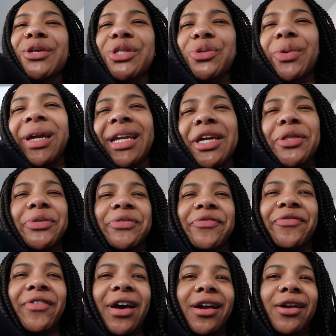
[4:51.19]
So right now there's a
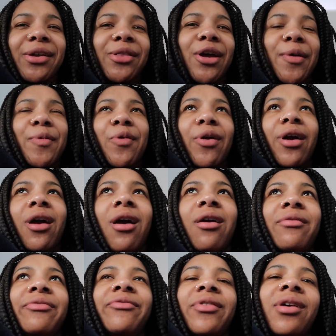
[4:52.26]
fire alarm going
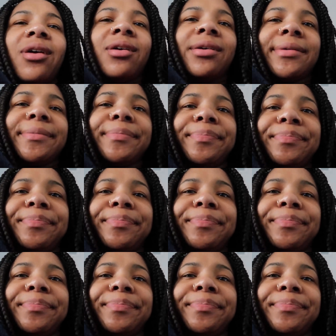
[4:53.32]
off.